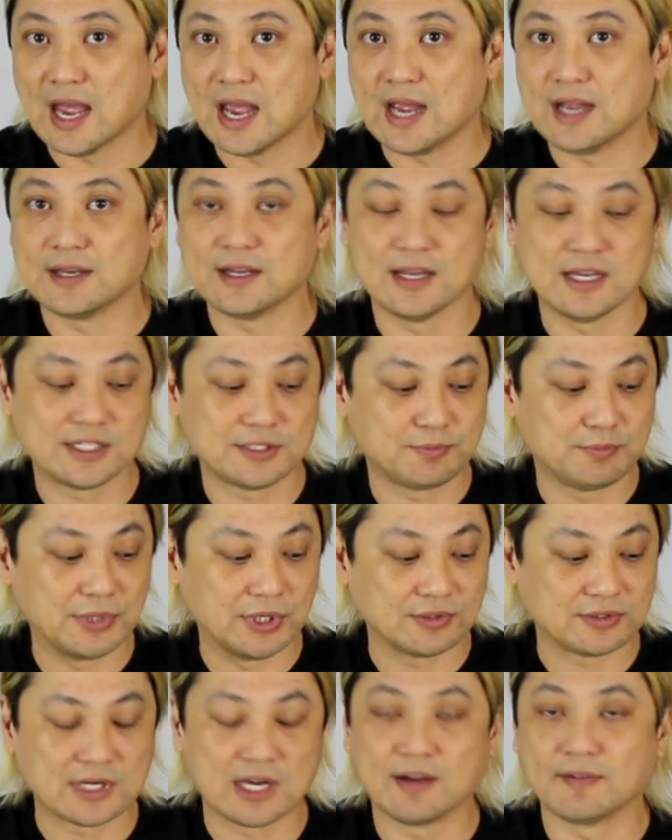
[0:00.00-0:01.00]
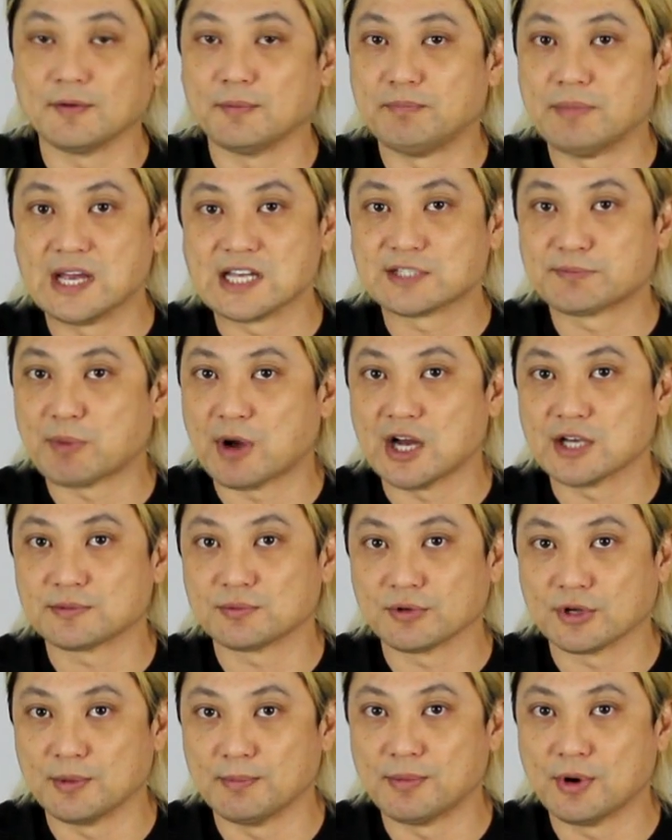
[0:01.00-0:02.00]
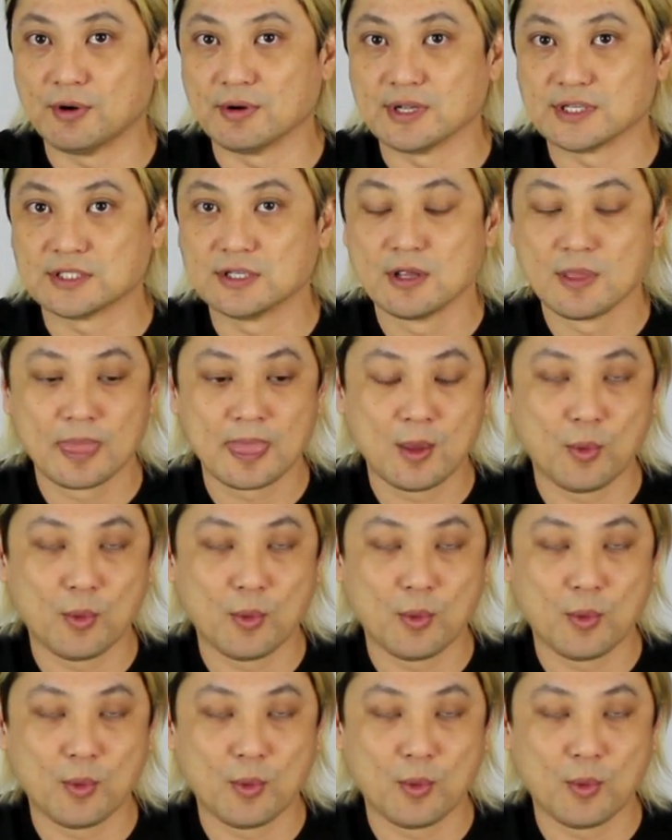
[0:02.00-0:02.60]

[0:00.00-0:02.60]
and it's built out of the best possible components.